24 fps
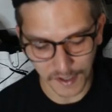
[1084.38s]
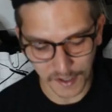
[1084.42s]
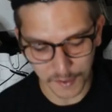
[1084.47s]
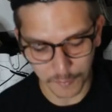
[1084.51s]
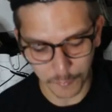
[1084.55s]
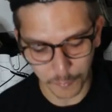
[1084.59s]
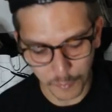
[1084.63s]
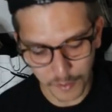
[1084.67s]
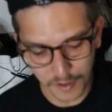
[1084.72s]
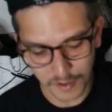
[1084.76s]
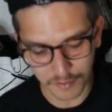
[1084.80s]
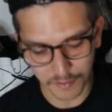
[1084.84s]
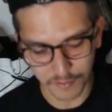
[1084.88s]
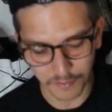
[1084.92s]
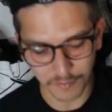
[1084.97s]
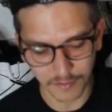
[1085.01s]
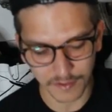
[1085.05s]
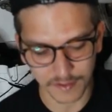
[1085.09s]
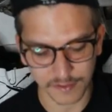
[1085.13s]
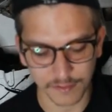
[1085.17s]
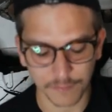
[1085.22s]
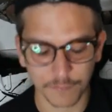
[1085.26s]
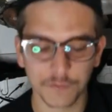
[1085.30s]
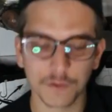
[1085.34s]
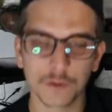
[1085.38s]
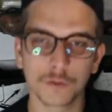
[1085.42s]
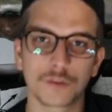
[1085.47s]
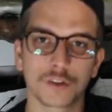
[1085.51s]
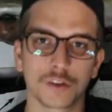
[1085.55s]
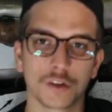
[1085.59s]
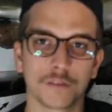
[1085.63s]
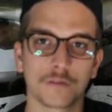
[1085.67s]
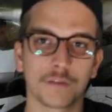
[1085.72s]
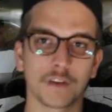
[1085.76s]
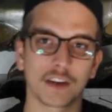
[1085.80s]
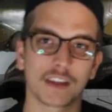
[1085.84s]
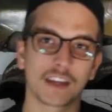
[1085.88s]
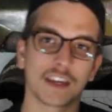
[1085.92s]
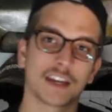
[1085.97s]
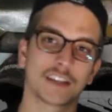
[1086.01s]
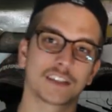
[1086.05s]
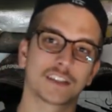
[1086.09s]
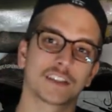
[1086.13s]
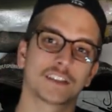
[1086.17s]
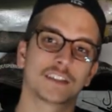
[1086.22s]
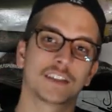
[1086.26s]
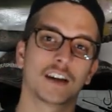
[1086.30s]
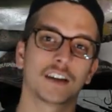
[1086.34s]
I will in the future if I
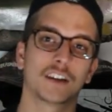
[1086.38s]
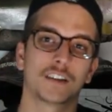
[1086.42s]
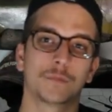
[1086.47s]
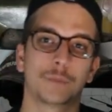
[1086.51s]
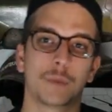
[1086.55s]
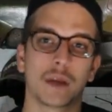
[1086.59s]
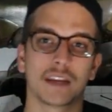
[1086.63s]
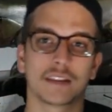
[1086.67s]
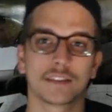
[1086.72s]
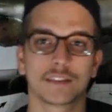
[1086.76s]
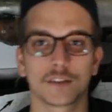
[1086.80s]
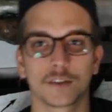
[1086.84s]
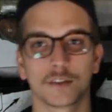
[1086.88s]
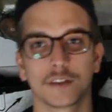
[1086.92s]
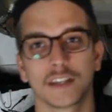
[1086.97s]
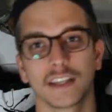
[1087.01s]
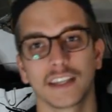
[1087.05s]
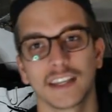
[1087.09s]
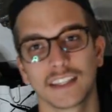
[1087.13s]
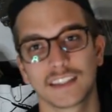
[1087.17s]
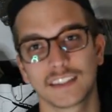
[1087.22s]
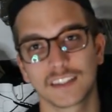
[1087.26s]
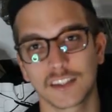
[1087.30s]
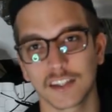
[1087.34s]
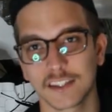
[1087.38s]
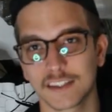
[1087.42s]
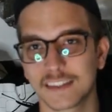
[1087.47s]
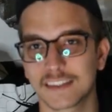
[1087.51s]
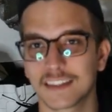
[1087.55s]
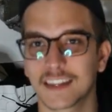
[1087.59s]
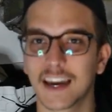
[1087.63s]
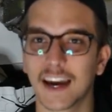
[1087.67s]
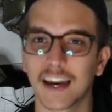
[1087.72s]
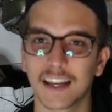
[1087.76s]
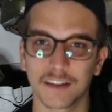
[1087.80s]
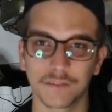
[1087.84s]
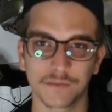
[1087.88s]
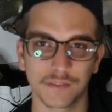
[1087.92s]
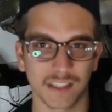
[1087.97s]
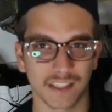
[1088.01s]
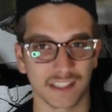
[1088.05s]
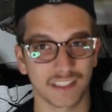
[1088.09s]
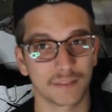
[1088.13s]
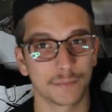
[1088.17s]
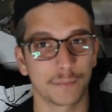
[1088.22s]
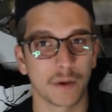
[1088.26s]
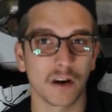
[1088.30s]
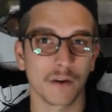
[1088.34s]
catch a ton of baits on it. It's just kind of an
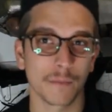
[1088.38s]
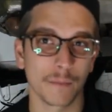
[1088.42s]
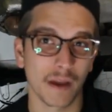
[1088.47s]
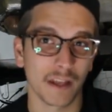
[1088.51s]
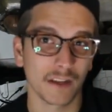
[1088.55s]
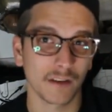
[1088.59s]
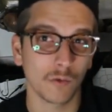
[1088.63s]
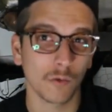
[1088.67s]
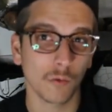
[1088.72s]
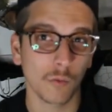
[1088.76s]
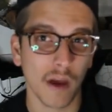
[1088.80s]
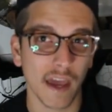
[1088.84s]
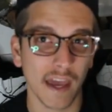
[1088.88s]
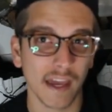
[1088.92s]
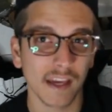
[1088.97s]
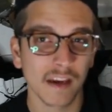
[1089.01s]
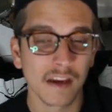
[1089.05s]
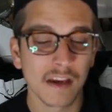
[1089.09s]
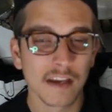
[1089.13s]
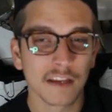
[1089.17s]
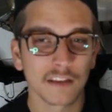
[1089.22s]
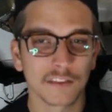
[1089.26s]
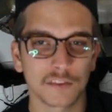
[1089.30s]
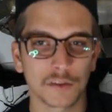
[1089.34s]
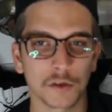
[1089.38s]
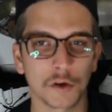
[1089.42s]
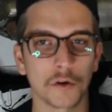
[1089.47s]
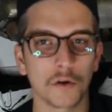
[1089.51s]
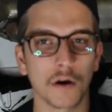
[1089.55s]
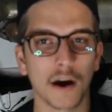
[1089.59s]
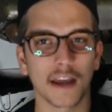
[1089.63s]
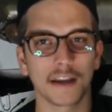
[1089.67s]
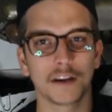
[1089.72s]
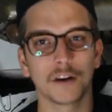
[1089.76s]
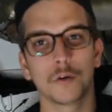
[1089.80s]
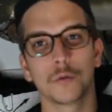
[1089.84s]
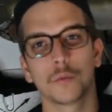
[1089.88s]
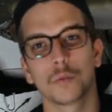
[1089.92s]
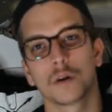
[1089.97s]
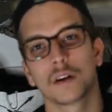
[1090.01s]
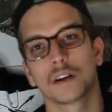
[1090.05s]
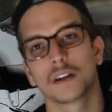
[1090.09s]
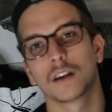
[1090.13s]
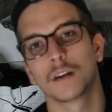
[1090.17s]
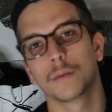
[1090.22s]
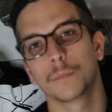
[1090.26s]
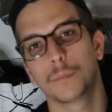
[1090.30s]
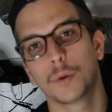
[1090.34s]
experimental way, so I don't
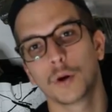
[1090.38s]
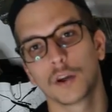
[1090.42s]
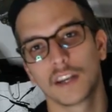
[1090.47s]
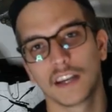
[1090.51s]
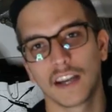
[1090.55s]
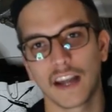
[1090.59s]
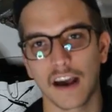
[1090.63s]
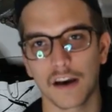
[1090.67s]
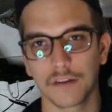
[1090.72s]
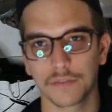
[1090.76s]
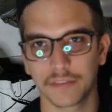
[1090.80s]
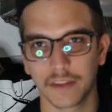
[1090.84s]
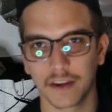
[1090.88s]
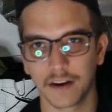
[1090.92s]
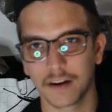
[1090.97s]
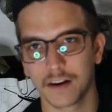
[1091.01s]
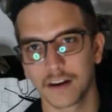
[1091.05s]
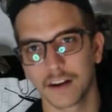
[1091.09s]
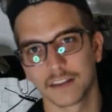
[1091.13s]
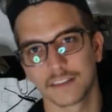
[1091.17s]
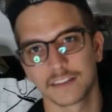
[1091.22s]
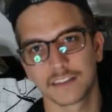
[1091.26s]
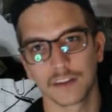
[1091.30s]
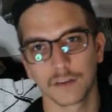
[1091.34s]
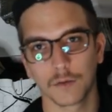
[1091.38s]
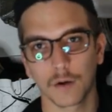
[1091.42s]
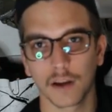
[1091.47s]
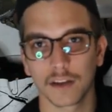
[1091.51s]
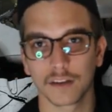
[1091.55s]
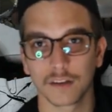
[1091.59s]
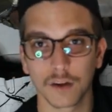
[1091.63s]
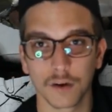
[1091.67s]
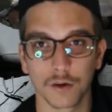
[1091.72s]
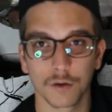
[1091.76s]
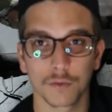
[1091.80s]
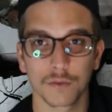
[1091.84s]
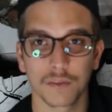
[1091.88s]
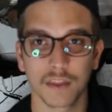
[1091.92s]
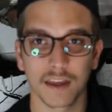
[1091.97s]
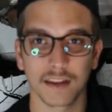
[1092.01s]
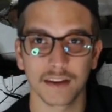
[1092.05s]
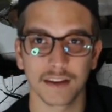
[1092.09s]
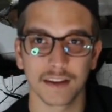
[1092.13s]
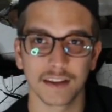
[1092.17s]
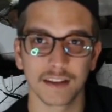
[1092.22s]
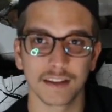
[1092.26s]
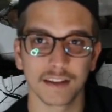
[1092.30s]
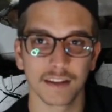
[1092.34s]
want to put it out there until I know
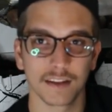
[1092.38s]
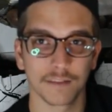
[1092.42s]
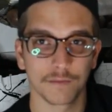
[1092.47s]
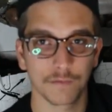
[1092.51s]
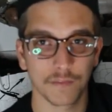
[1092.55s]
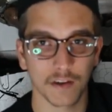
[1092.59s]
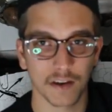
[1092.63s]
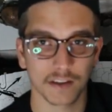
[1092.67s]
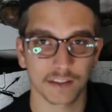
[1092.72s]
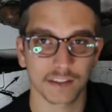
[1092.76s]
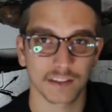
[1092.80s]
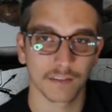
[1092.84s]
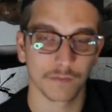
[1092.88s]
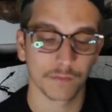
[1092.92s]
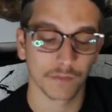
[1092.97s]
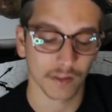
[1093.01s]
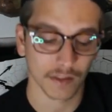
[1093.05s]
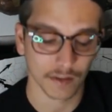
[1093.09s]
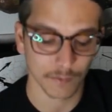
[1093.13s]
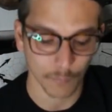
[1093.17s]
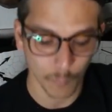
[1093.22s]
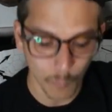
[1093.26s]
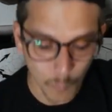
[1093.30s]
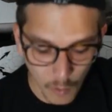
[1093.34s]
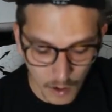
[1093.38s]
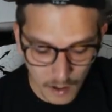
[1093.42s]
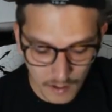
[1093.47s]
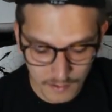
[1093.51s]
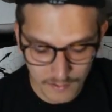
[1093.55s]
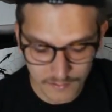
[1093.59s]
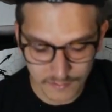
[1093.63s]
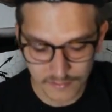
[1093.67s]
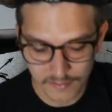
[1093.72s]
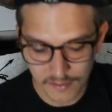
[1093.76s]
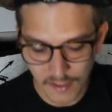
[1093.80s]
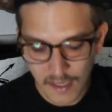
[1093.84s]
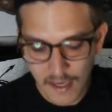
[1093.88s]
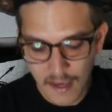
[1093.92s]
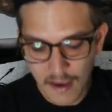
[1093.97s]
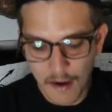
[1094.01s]
that it effectively works.